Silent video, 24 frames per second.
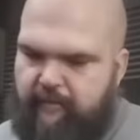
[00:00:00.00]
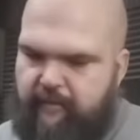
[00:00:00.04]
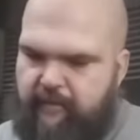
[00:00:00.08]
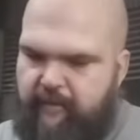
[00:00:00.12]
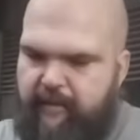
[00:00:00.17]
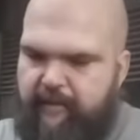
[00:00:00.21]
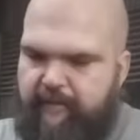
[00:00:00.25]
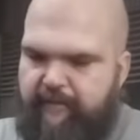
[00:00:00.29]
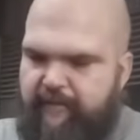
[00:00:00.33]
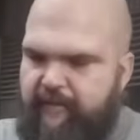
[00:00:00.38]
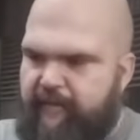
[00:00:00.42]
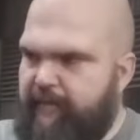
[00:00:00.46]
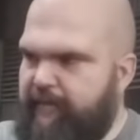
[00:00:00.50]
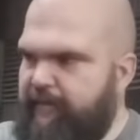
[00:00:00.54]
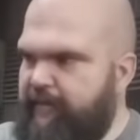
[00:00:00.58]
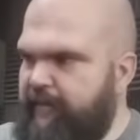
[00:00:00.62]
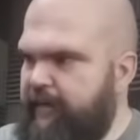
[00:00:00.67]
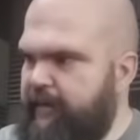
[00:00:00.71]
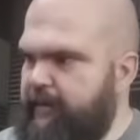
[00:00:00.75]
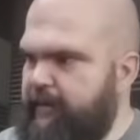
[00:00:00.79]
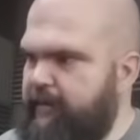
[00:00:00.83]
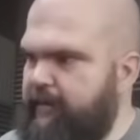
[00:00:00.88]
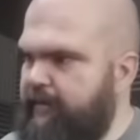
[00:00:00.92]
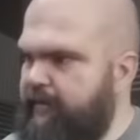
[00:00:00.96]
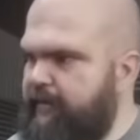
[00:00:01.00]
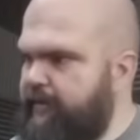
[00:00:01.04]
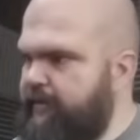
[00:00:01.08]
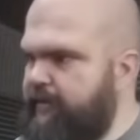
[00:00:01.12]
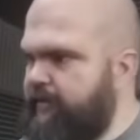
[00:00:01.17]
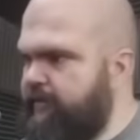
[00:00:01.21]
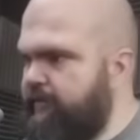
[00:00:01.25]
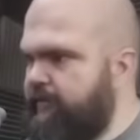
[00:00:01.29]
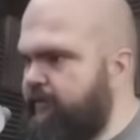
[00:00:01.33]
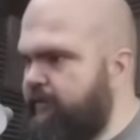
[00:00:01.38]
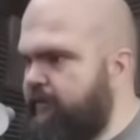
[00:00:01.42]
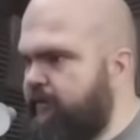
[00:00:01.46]
That's our
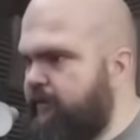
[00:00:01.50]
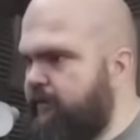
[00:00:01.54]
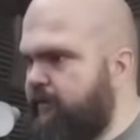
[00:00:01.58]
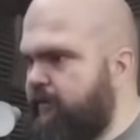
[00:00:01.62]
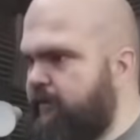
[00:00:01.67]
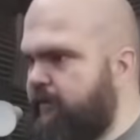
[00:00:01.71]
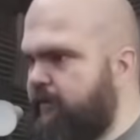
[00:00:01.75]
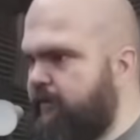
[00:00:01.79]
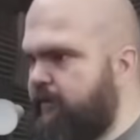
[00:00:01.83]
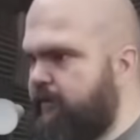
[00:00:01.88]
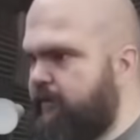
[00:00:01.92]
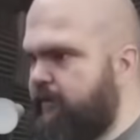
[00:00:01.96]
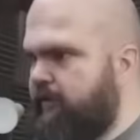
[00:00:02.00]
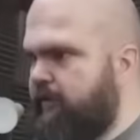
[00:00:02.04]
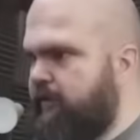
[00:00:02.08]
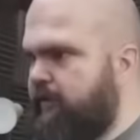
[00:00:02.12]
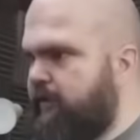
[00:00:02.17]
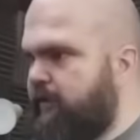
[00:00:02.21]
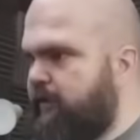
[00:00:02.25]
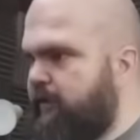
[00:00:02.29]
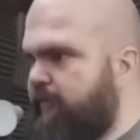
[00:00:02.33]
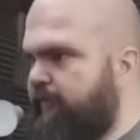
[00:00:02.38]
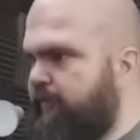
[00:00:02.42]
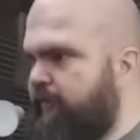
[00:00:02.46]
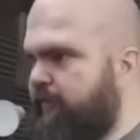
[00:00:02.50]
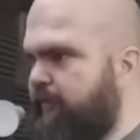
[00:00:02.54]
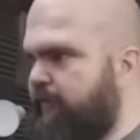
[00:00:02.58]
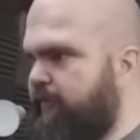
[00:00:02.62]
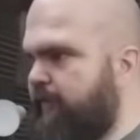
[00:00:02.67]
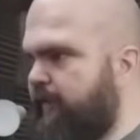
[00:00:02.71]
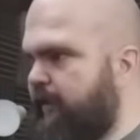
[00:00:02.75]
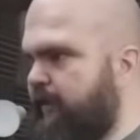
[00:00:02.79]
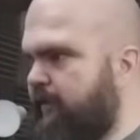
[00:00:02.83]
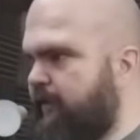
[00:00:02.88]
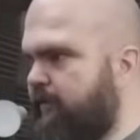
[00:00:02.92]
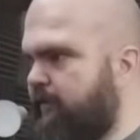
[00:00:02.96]
issue. If we do
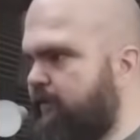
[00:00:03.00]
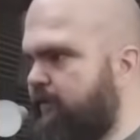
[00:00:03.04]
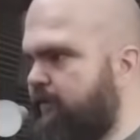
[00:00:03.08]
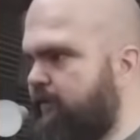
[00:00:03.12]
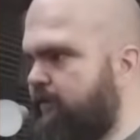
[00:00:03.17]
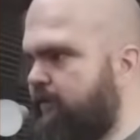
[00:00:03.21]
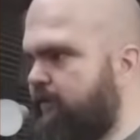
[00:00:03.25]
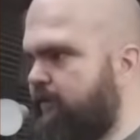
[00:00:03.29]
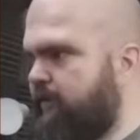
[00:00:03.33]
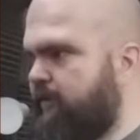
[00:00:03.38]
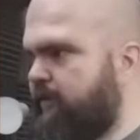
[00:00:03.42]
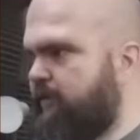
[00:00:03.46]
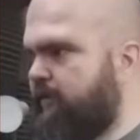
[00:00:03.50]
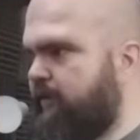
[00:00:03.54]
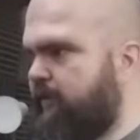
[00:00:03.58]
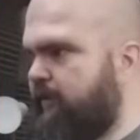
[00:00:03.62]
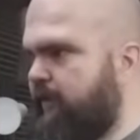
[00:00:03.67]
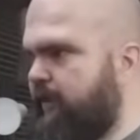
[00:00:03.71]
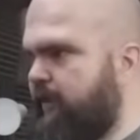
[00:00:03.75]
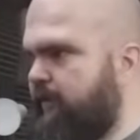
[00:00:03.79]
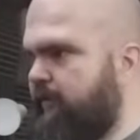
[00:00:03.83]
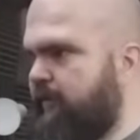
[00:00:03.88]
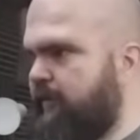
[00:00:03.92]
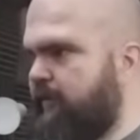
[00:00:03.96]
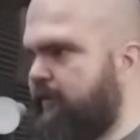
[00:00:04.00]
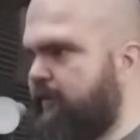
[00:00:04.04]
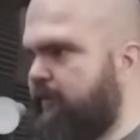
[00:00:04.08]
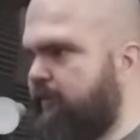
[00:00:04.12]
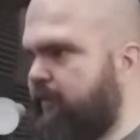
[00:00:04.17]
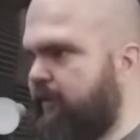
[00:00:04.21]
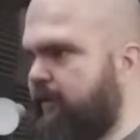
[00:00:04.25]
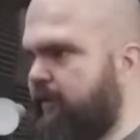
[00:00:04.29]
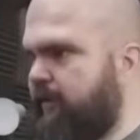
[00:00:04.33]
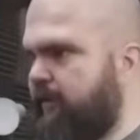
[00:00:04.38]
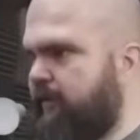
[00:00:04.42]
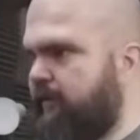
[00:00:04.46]
that, it should allow us to
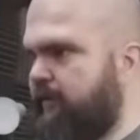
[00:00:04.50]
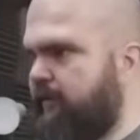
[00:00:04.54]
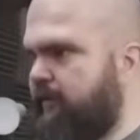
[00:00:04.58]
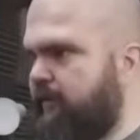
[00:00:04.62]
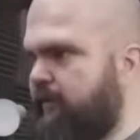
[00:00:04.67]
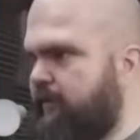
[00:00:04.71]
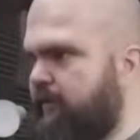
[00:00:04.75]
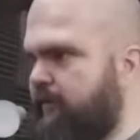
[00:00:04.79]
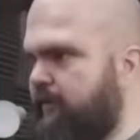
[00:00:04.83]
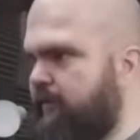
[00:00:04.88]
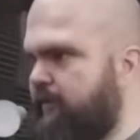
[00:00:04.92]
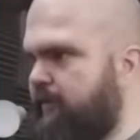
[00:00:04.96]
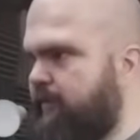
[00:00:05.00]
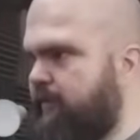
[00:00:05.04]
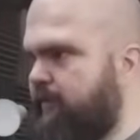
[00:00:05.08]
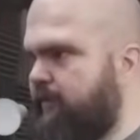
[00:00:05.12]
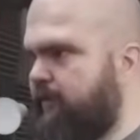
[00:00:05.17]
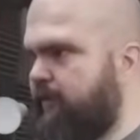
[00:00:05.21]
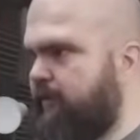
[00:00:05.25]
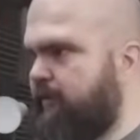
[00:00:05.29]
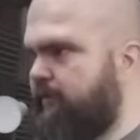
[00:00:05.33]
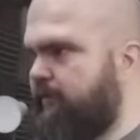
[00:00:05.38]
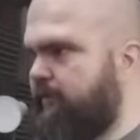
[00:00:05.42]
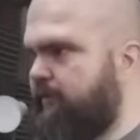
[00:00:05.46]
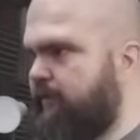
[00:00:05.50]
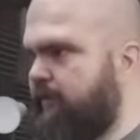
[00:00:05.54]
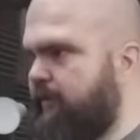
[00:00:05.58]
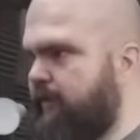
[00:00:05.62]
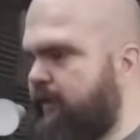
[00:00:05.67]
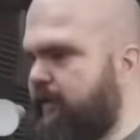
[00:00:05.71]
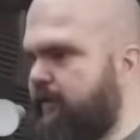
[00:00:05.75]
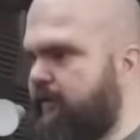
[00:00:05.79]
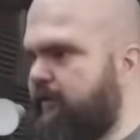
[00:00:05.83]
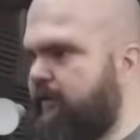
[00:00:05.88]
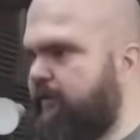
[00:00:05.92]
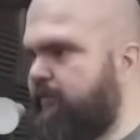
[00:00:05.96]
place. No,
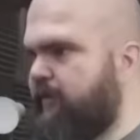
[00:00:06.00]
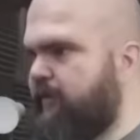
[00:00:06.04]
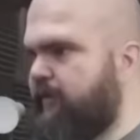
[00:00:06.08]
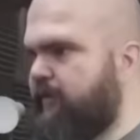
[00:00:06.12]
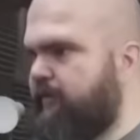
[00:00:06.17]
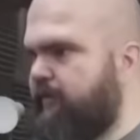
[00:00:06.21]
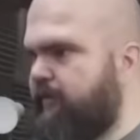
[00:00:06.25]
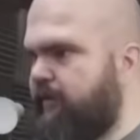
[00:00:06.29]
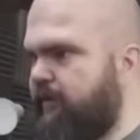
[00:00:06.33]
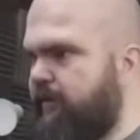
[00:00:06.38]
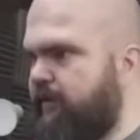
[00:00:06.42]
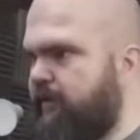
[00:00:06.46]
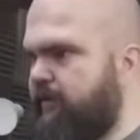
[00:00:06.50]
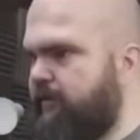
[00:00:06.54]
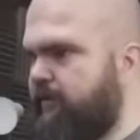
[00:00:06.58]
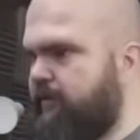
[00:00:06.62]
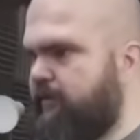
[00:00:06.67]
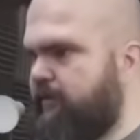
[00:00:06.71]
that's not what's doing that.